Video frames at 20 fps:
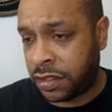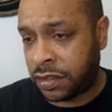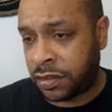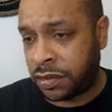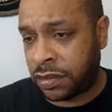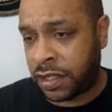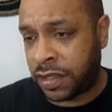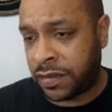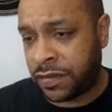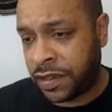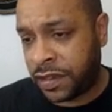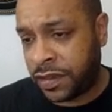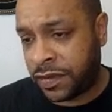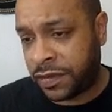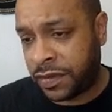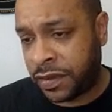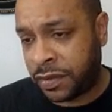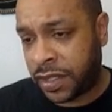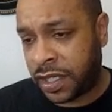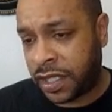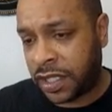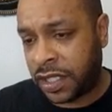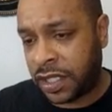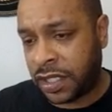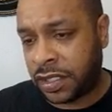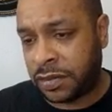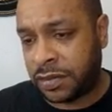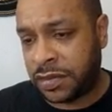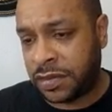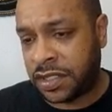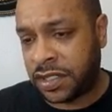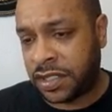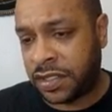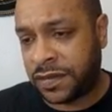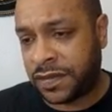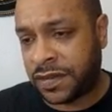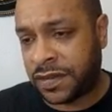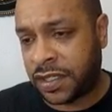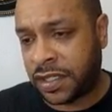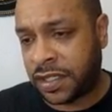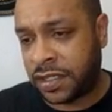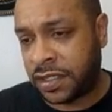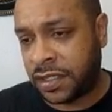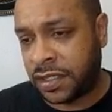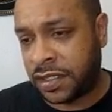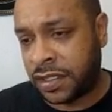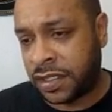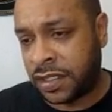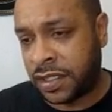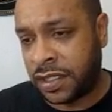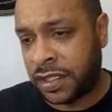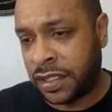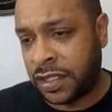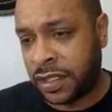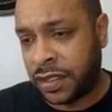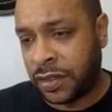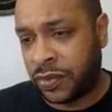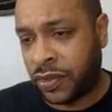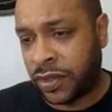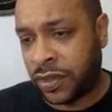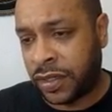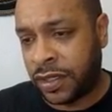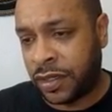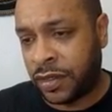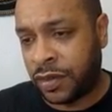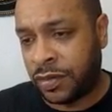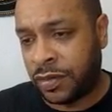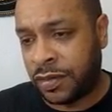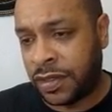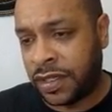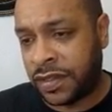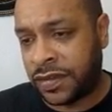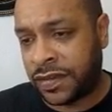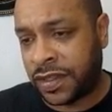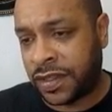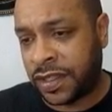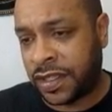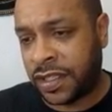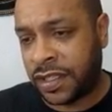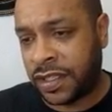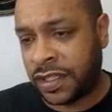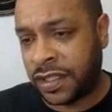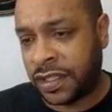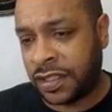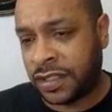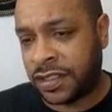Don't have enough to buy that. Let me see if I can. 0.01, if I can get